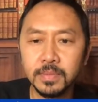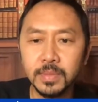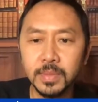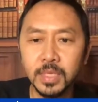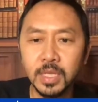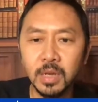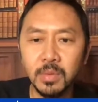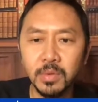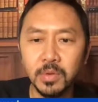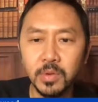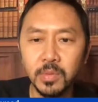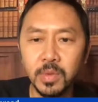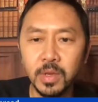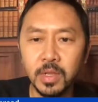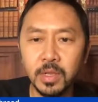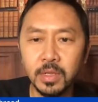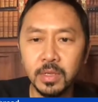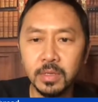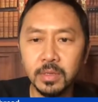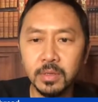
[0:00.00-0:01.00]
Double your
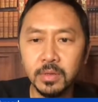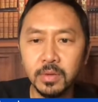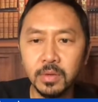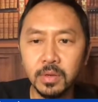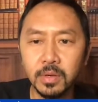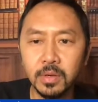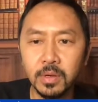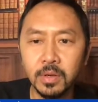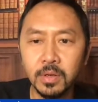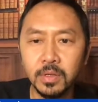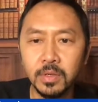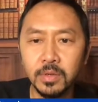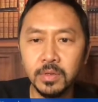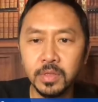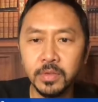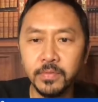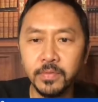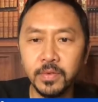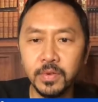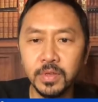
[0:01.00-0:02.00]
money or use
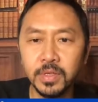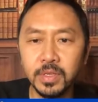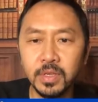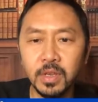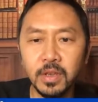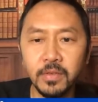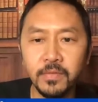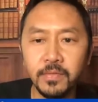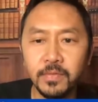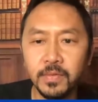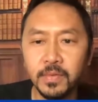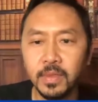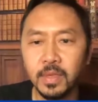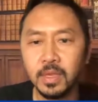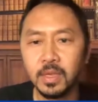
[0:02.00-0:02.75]
it for yourself.